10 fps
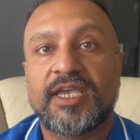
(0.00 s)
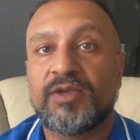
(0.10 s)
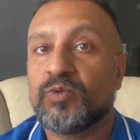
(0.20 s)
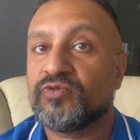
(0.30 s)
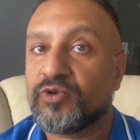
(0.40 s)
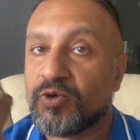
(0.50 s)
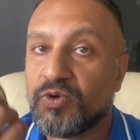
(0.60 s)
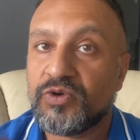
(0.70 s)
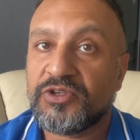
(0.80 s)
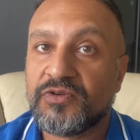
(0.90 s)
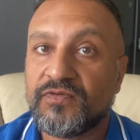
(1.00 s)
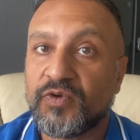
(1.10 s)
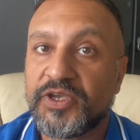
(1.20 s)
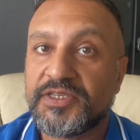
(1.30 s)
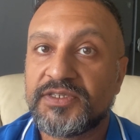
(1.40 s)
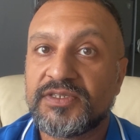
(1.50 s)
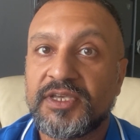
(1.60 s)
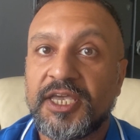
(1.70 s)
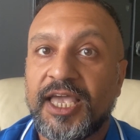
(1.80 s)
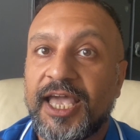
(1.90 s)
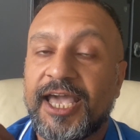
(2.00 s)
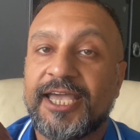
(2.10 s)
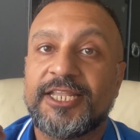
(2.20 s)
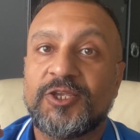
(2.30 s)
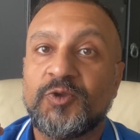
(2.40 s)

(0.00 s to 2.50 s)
It will record your voice and